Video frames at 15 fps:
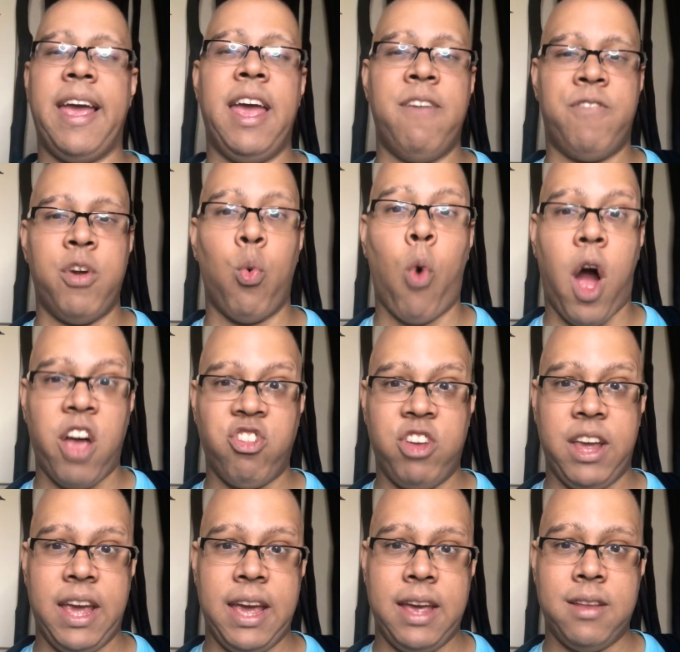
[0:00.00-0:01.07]
if you're
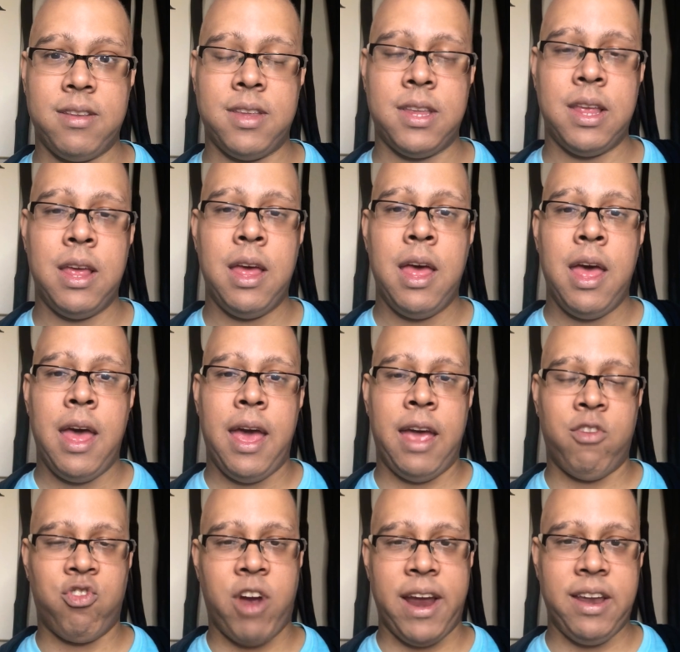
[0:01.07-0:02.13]
washing it
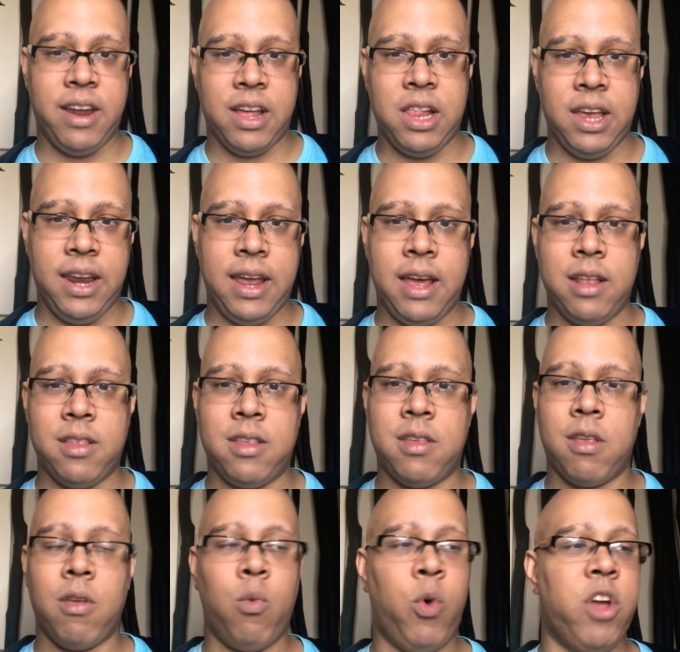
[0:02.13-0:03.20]
and trying to clean it,
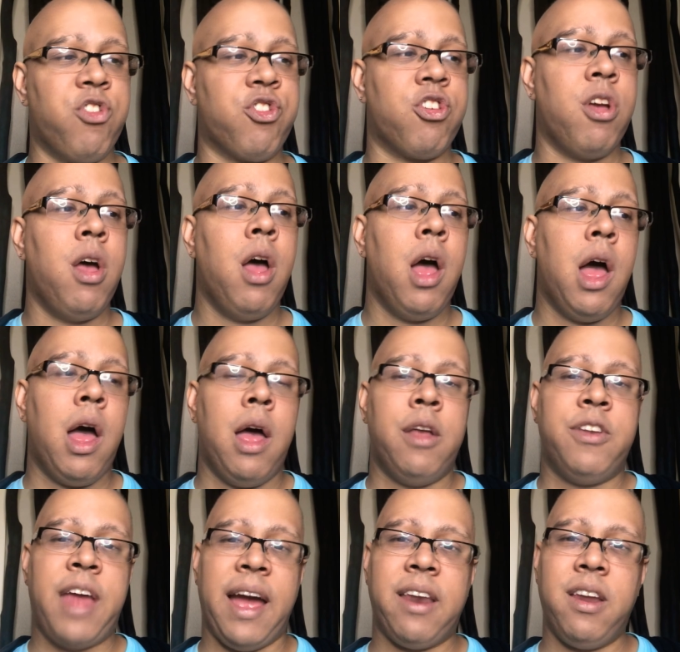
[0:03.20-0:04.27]
which
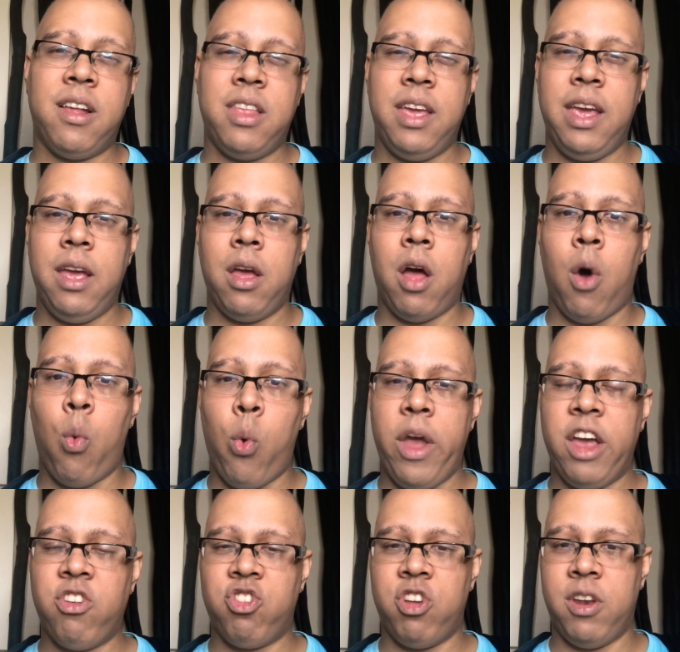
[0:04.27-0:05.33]
technically, a
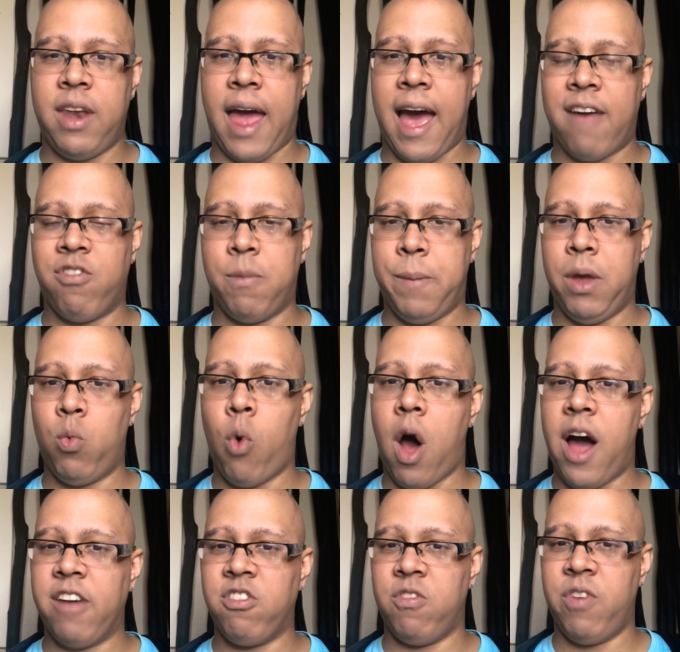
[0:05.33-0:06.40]
wig shouldn't have to be
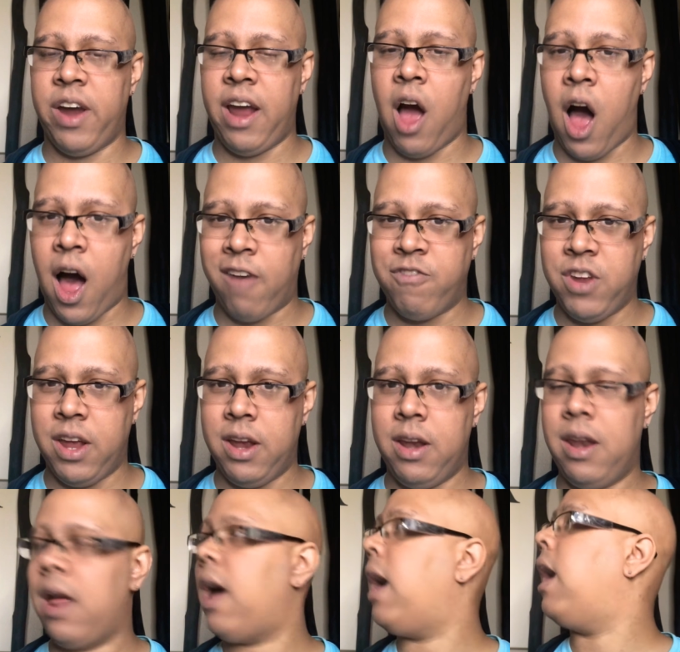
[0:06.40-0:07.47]
washed very often